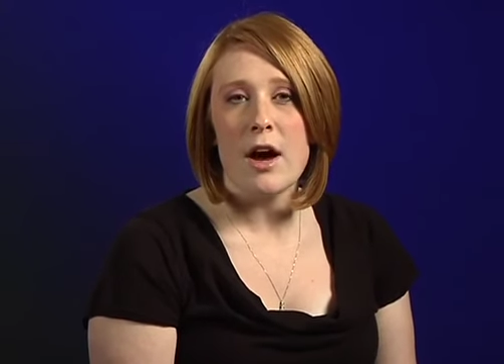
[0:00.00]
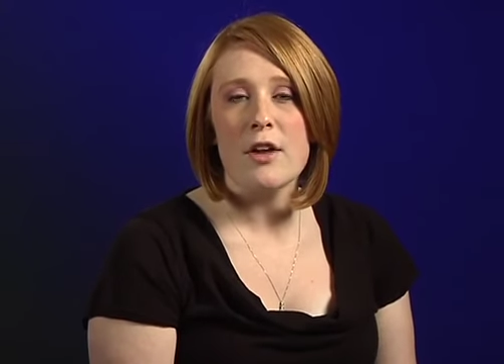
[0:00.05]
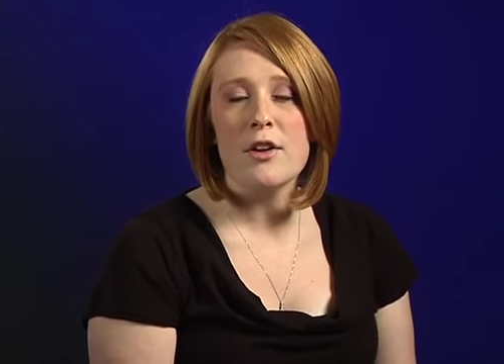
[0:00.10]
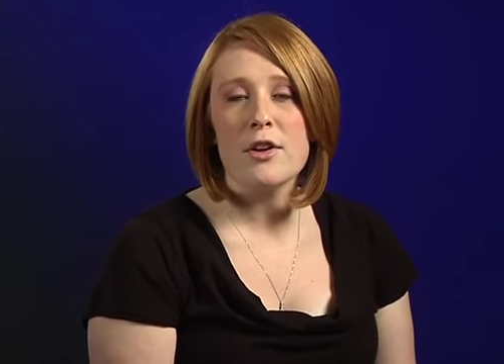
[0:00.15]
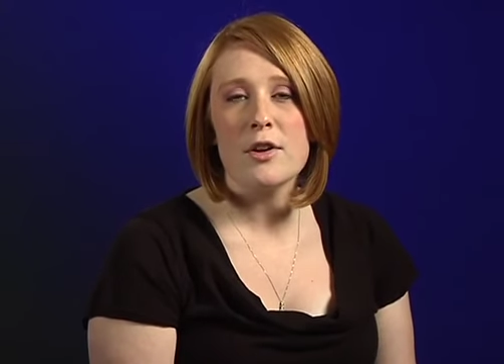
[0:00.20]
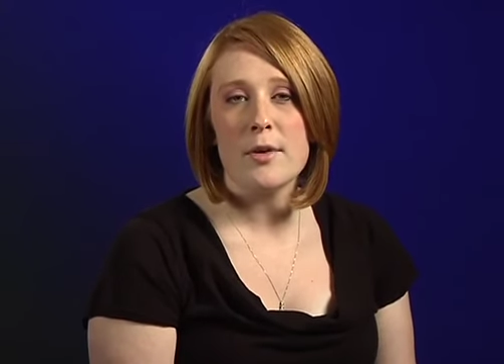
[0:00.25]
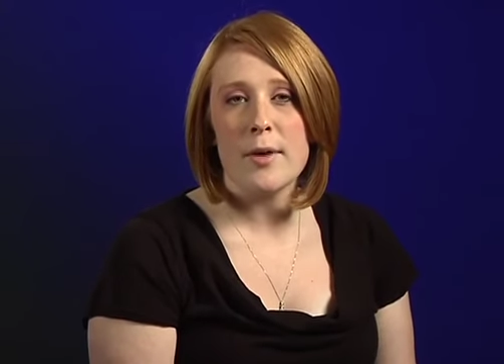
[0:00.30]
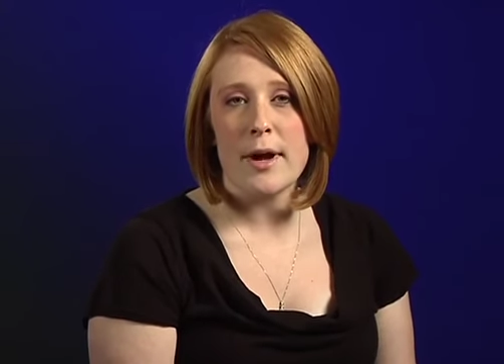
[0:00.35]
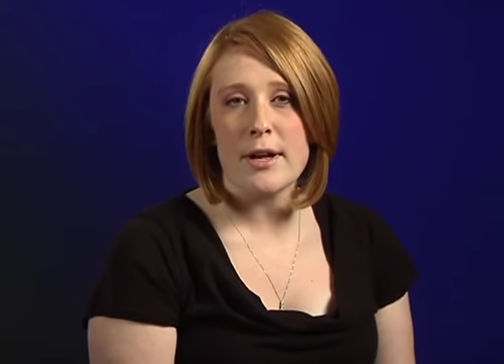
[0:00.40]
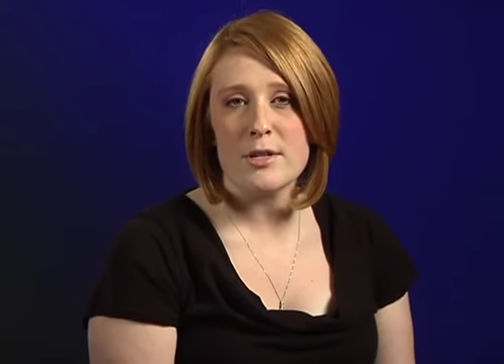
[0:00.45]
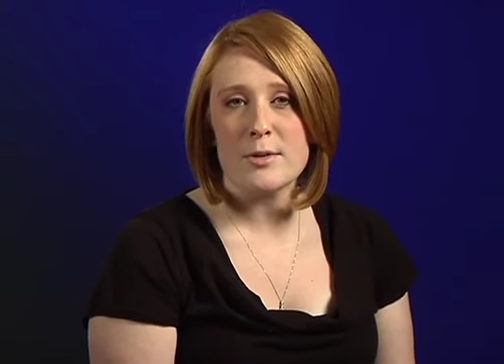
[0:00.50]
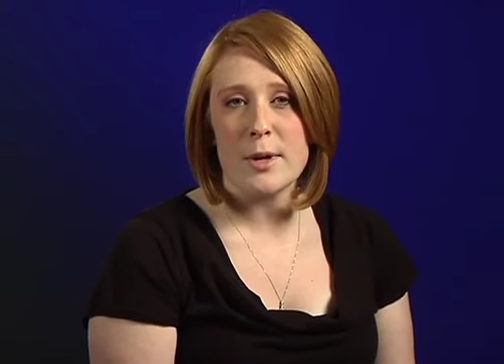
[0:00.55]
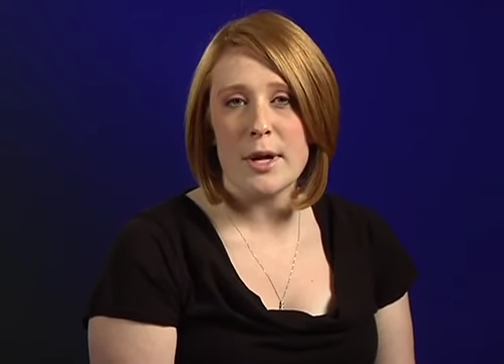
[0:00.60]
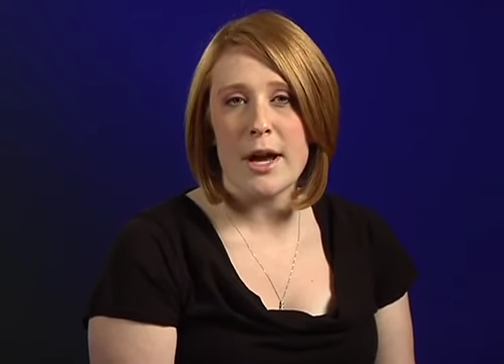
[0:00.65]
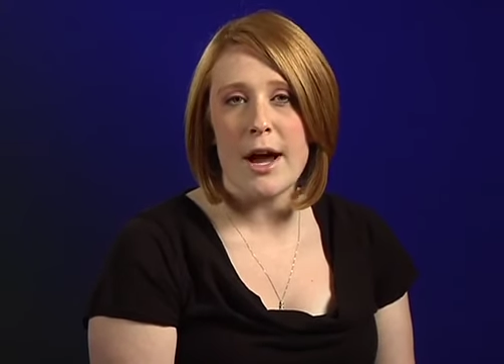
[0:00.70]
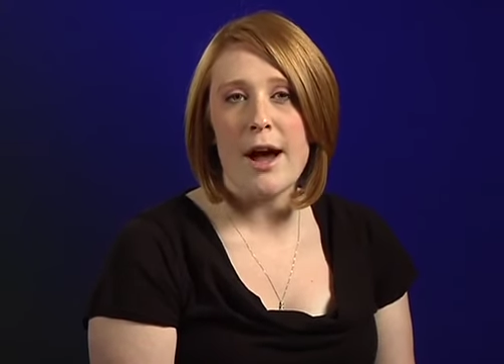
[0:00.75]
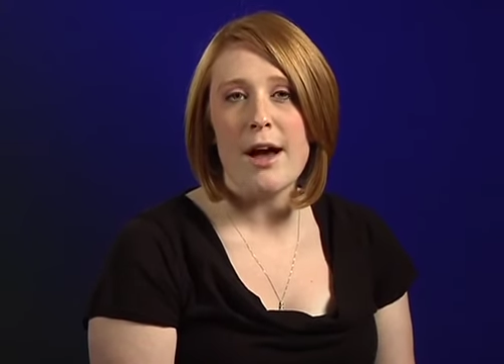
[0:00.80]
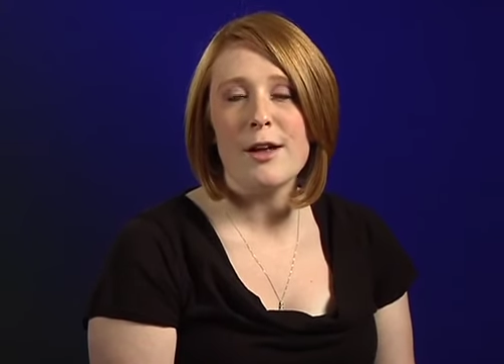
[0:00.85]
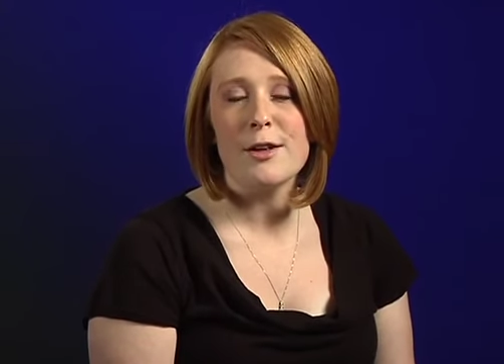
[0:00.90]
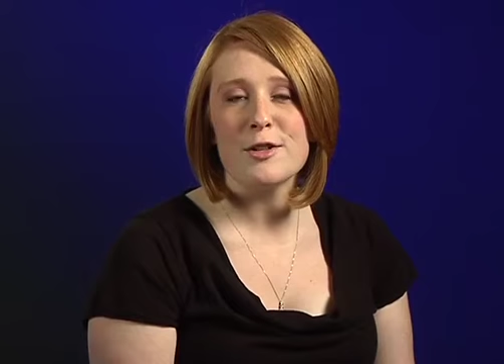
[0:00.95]
Undergraduate
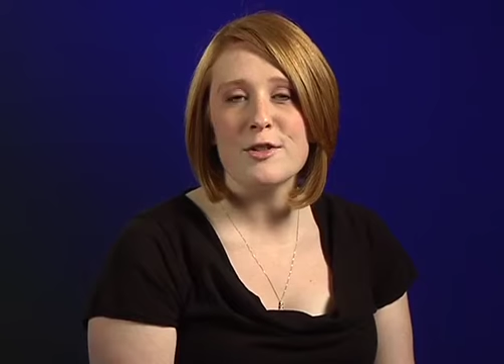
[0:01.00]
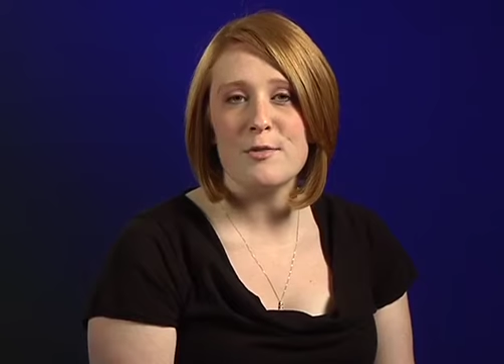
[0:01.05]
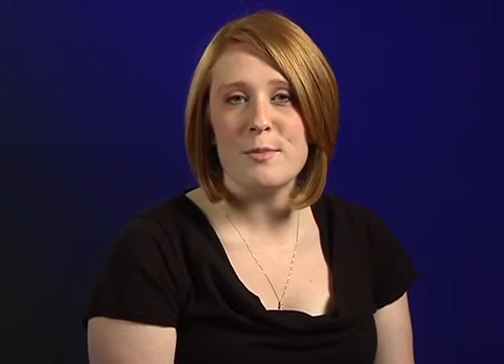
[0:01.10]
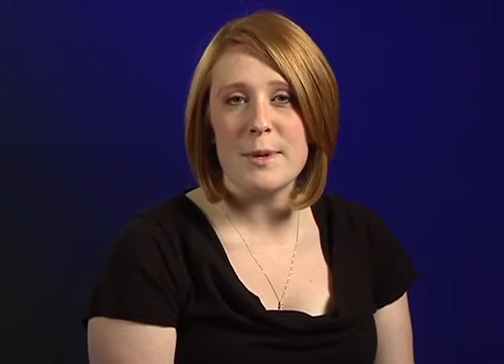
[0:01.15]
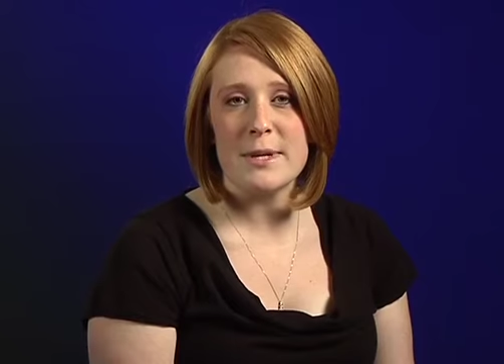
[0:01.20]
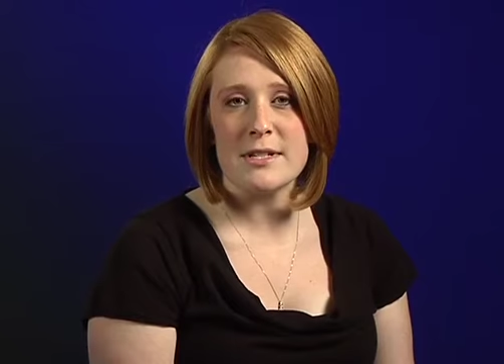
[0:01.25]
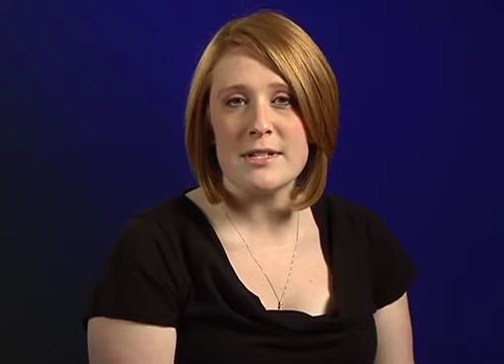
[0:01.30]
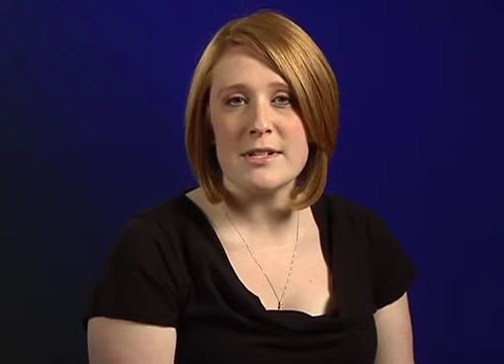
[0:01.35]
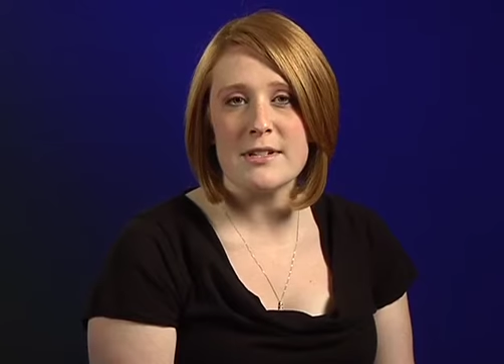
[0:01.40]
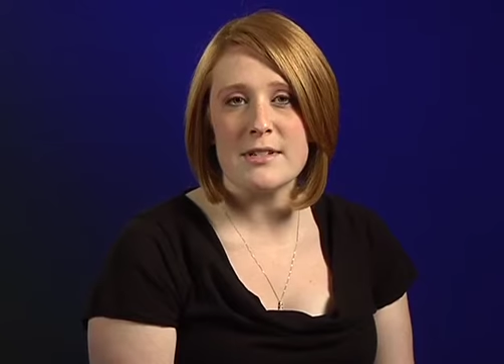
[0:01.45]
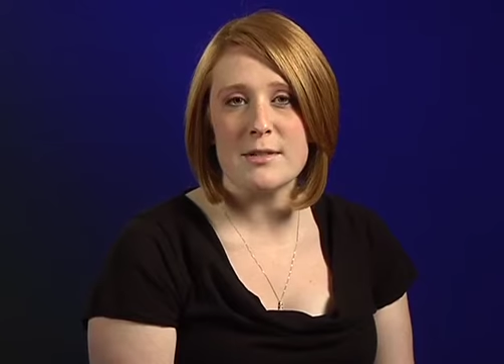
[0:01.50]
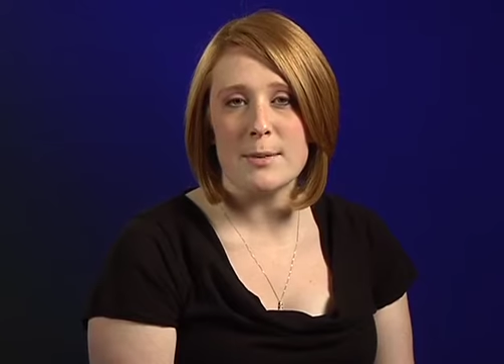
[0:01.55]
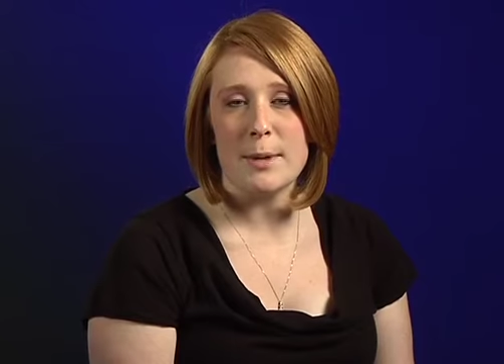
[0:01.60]
College of Business